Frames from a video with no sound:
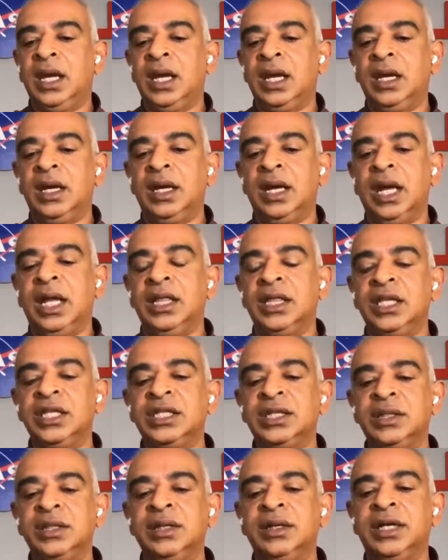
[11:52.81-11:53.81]
and
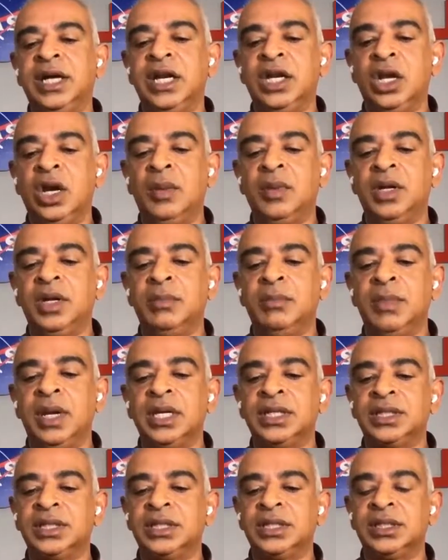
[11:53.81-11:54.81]
this radiometer
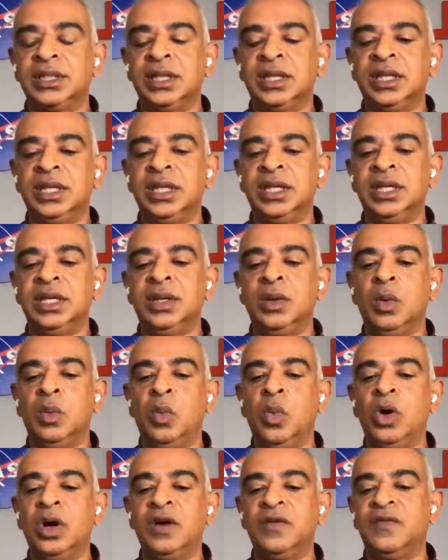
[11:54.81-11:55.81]
measures the
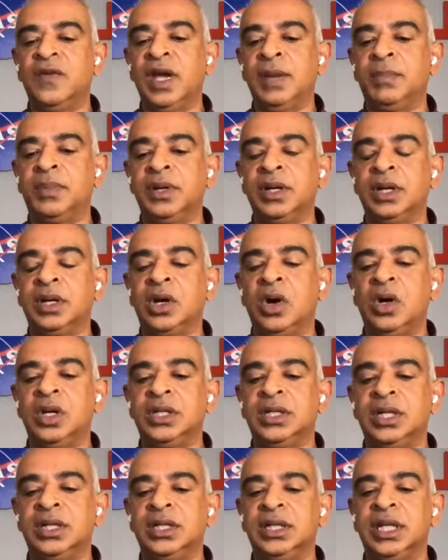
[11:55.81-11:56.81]
water vapor
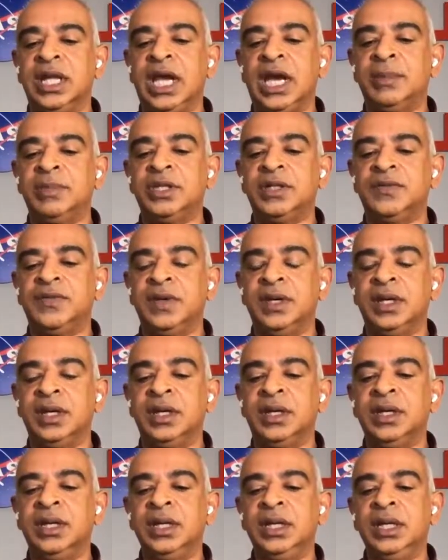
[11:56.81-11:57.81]
content in the
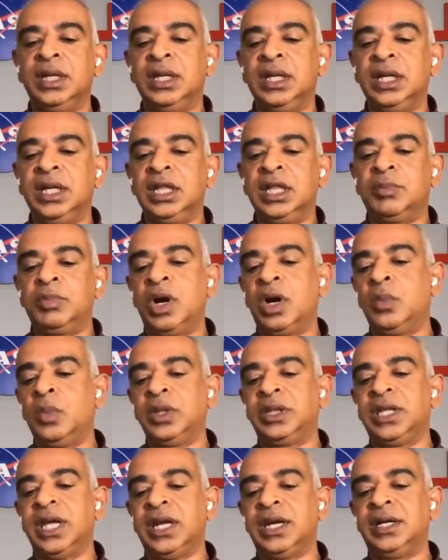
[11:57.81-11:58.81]
atmosphere. The problem
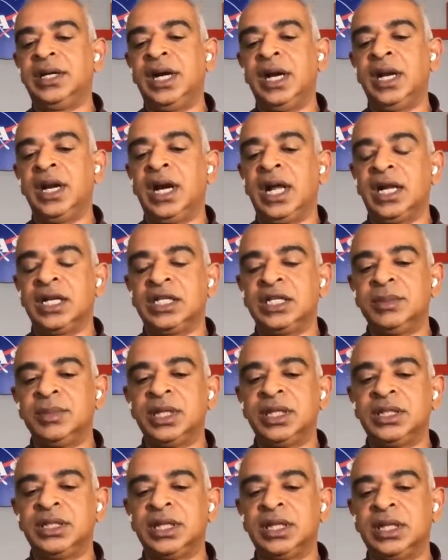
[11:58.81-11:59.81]
with that radar
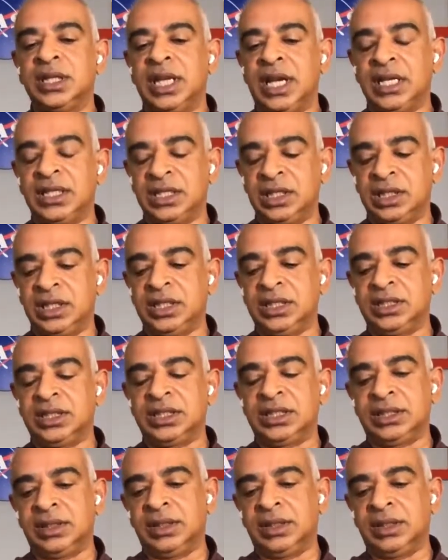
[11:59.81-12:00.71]
altimeter signal as it is